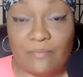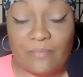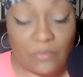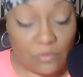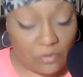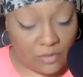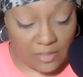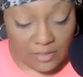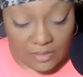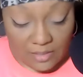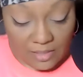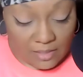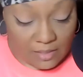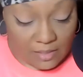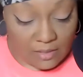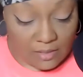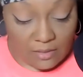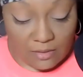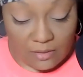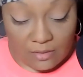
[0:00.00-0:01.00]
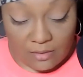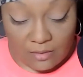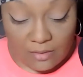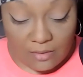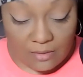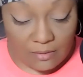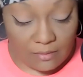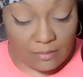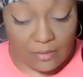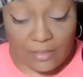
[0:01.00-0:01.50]
So let's get in
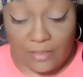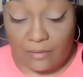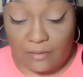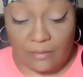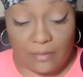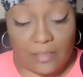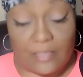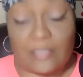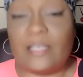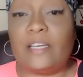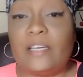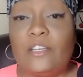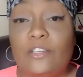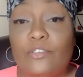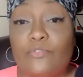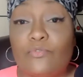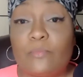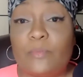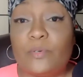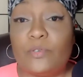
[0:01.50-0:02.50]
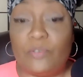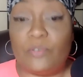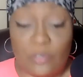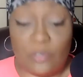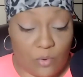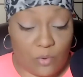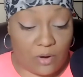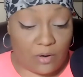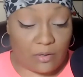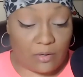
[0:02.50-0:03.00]
this room and do
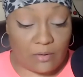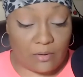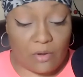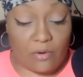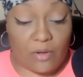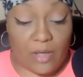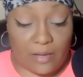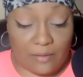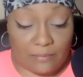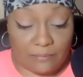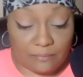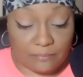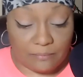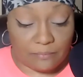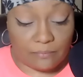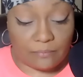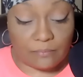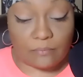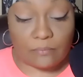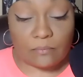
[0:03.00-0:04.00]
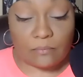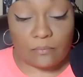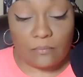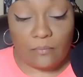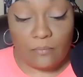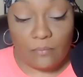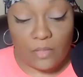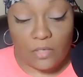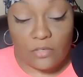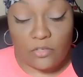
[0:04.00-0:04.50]
this work. Okay.
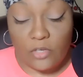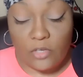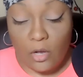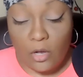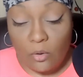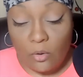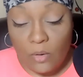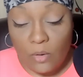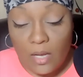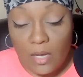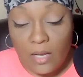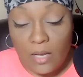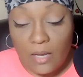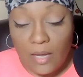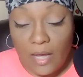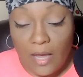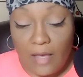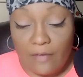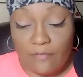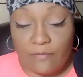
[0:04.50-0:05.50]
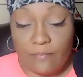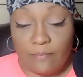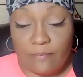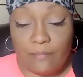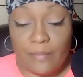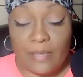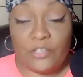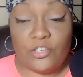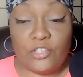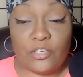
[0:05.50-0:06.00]
So I've
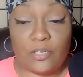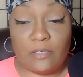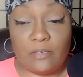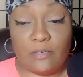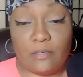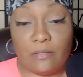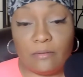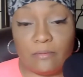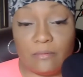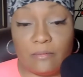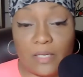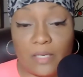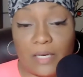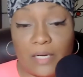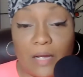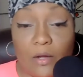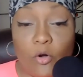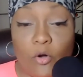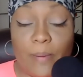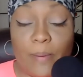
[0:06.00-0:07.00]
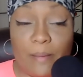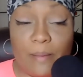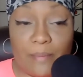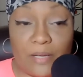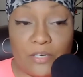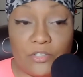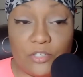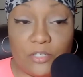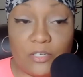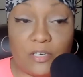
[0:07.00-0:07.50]
mentioned, and I hope I
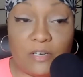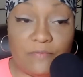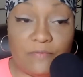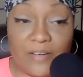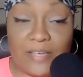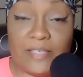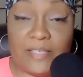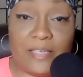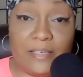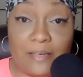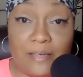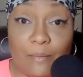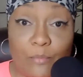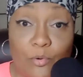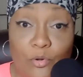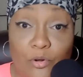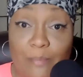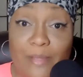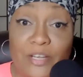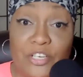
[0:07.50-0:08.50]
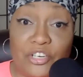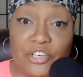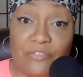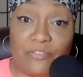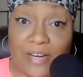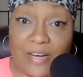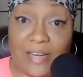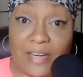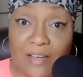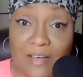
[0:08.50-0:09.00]
mentioned, if I didn't, I'm going to mention
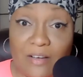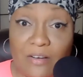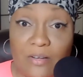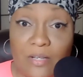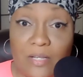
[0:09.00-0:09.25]
it right now.